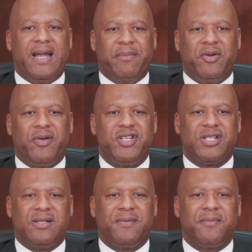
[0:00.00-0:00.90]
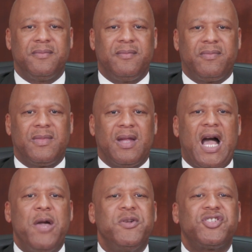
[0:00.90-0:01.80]
and Immigration,
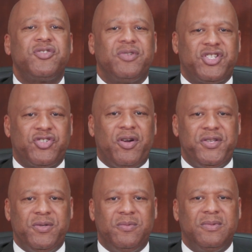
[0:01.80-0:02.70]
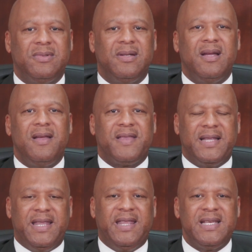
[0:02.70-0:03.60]
I wish to assure you
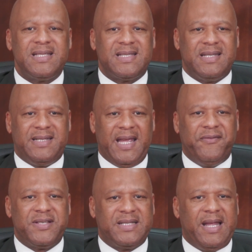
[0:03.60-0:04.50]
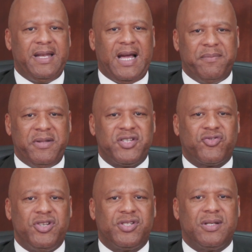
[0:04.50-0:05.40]
that this Davis-led
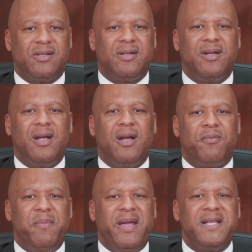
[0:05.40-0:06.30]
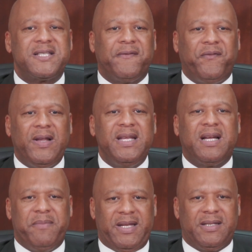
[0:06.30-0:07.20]
administration remains fully
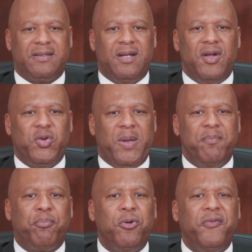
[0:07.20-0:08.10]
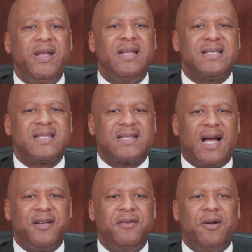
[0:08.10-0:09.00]
committed to improving the
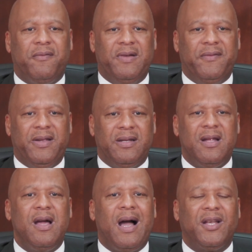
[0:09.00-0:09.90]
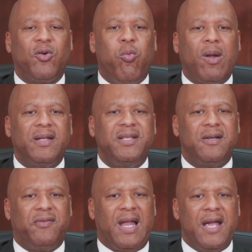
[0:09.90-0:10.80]
standard of living and quality
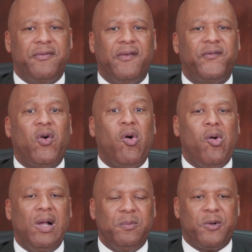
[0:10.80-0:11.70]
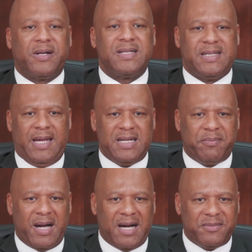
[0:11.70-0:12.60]
of life for all workers in the
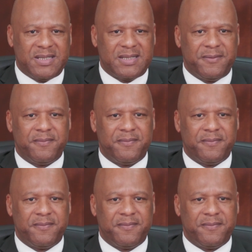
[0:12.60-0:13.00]
Bahamas.